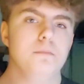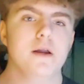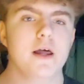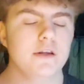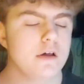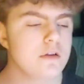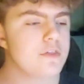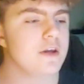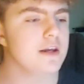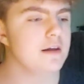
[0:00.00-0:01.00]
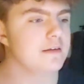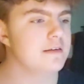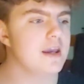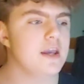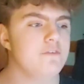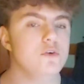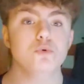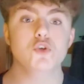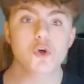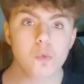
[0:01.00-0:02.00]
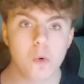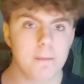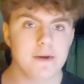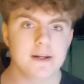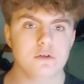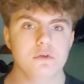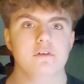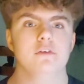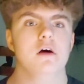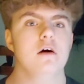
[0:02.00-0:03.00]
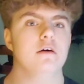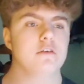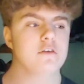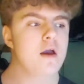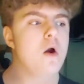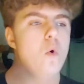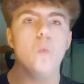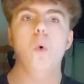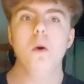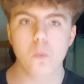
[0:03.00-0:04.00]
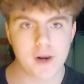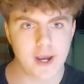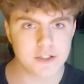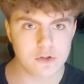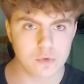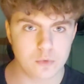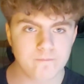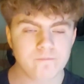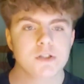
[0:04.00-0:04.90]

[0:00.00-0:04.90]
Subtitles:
But another thing is, if you do want me to do the vlogs, what would I do?